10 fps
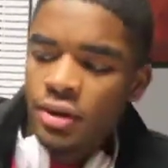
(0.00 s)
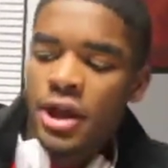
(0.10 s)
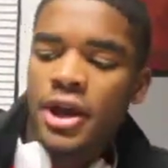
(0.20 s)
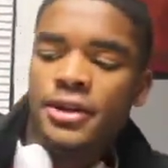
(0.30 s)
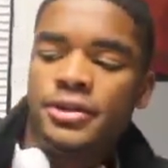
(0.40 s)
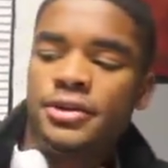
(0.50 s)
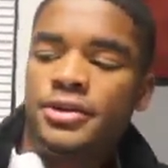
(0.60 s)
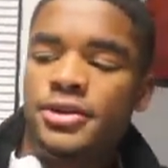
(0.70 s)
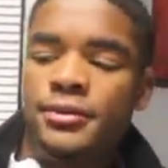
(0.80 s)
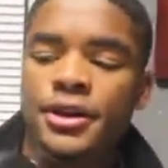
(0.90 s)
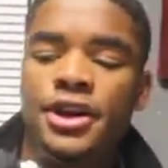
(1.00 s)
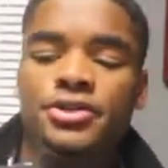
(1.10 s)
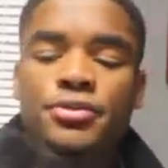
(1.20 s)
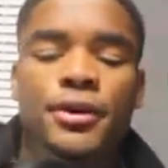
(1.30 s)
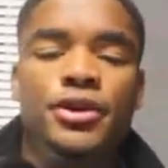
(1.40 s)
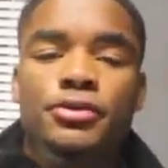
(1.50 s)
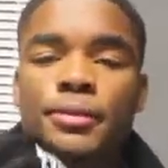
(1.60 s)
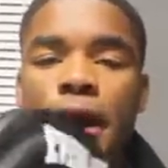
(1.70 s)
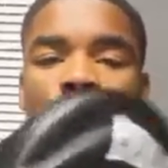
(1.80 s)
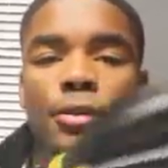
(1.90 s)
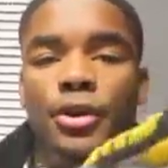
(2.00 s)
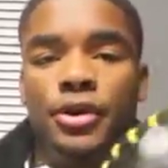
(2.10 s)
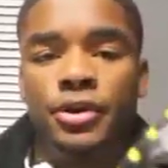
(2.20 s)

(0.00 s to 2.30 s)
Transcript: Next, some days we may do pad work,